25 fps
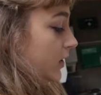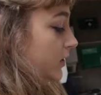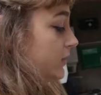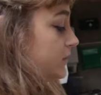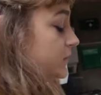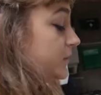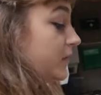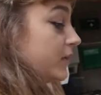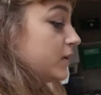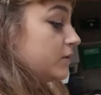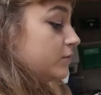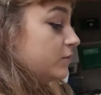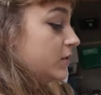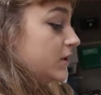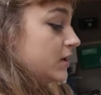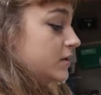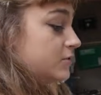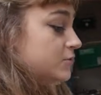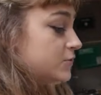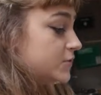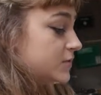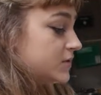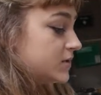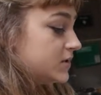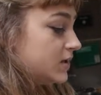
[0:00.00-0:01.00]
I just found it really
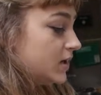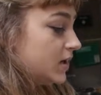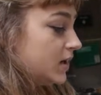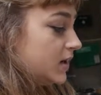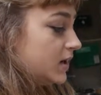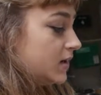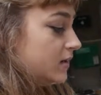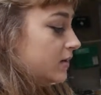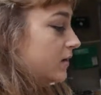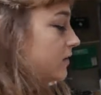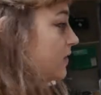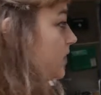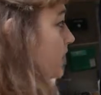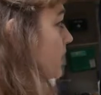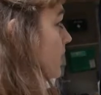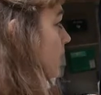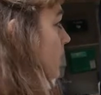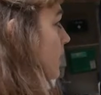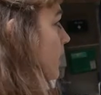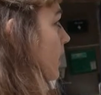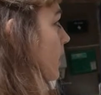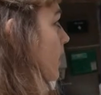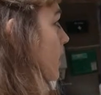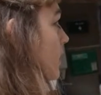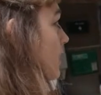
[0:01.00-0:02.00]
interesting. I think
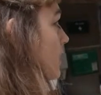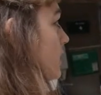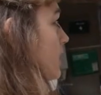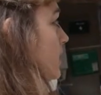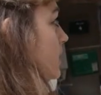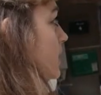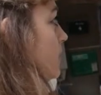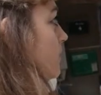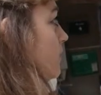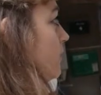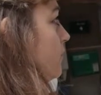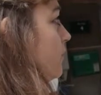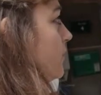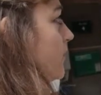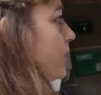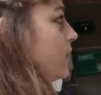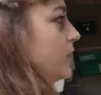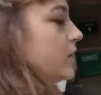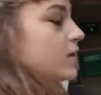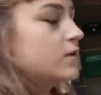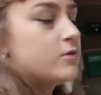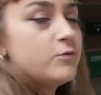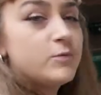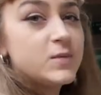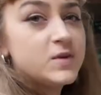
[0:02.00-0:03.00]
they're very
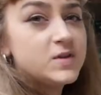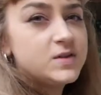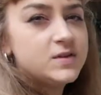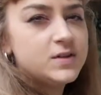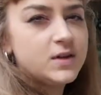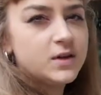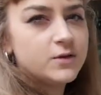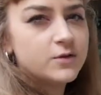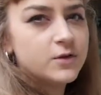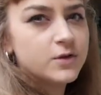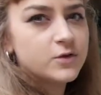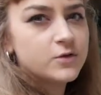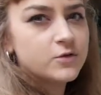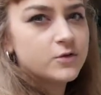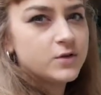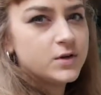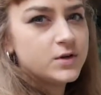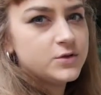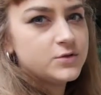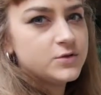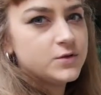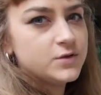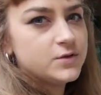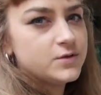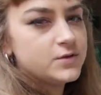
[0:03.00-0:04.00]
kind of mysterious
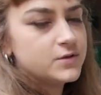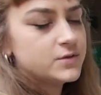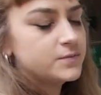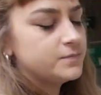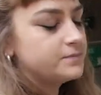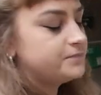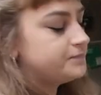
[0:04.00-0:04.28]
creatures.